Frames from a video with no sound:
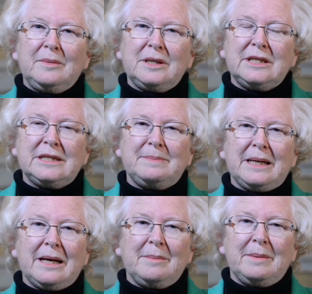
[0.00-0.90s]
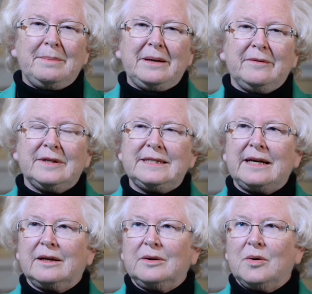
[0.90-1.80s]
which has become a bit of a
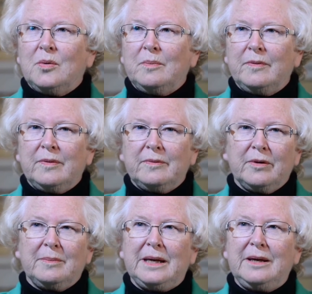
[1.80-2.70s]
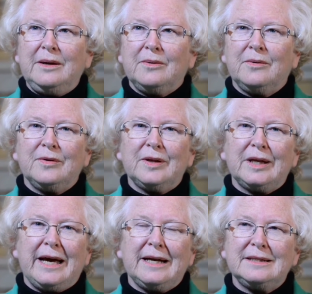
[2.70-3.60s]
second home for me over the
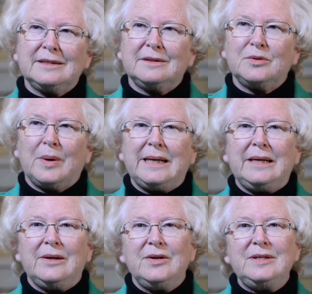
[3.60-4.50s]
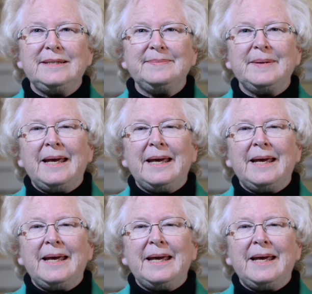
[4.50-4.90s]
last 20 years.